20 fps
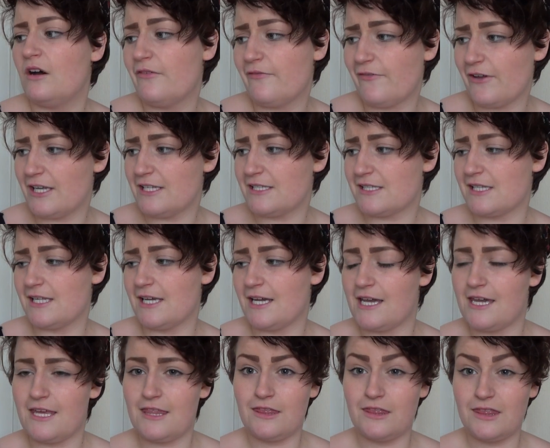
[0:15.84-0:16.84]

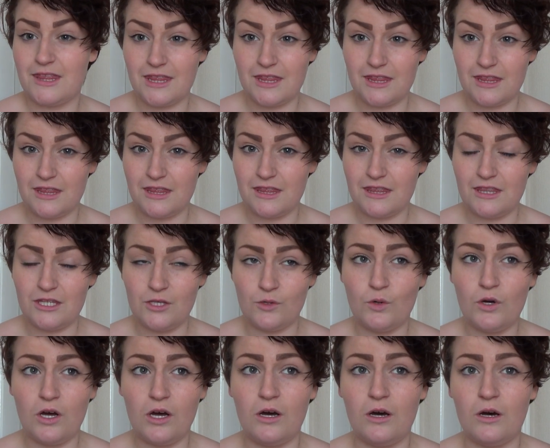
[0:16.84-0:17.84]
Obviously you
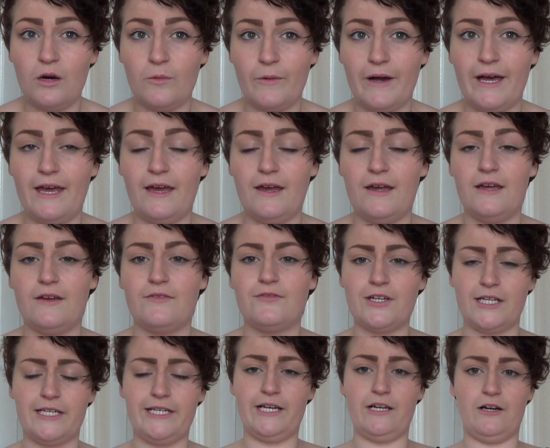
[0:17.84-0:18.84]
can't wear
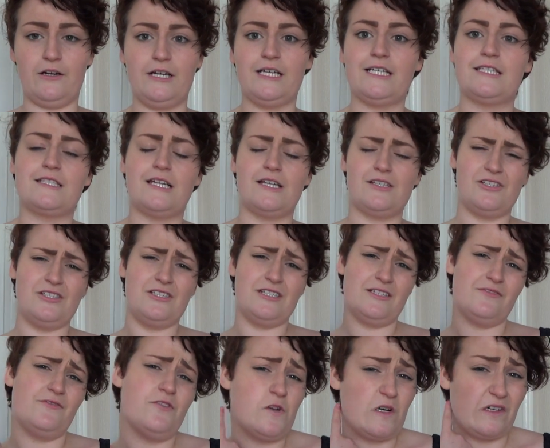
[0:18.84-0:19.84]
really long
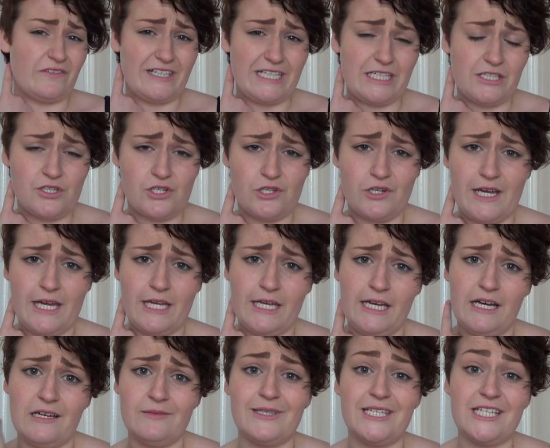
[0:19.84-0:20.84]
extensions if you've got really short
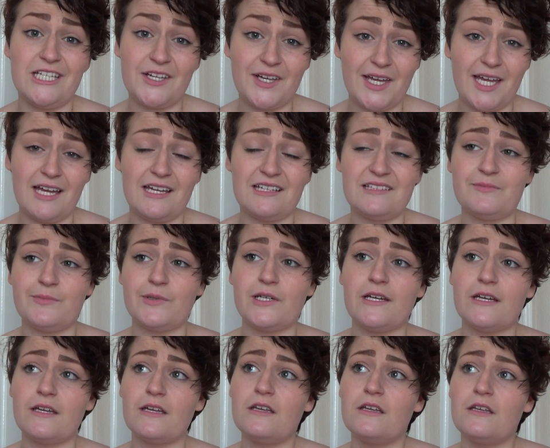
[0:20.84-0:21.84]
hair. I mean you can,
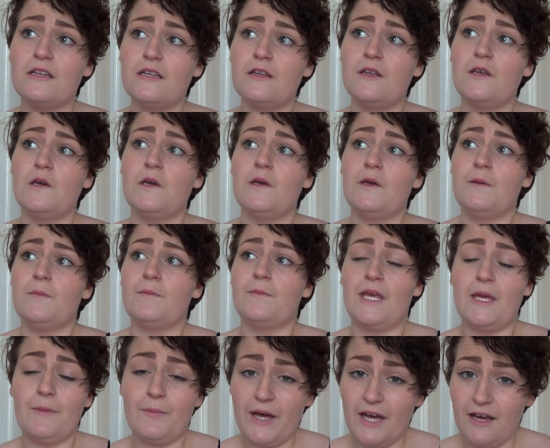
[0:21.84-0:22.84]
but
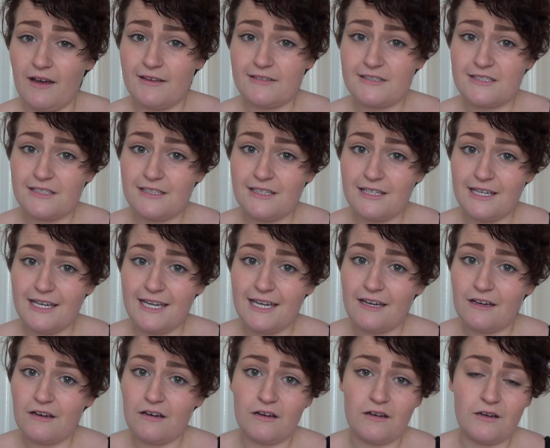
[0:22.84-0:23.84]
me
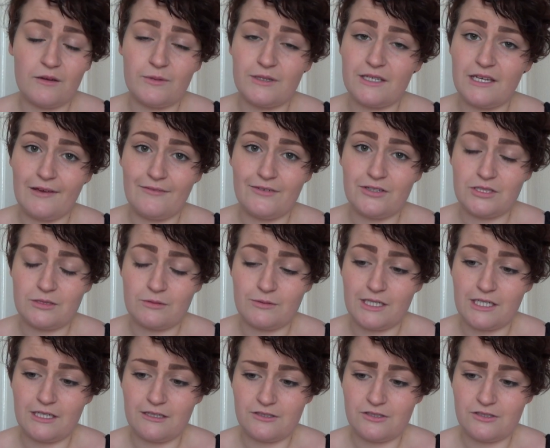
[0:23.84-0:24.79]
personally I would never do it.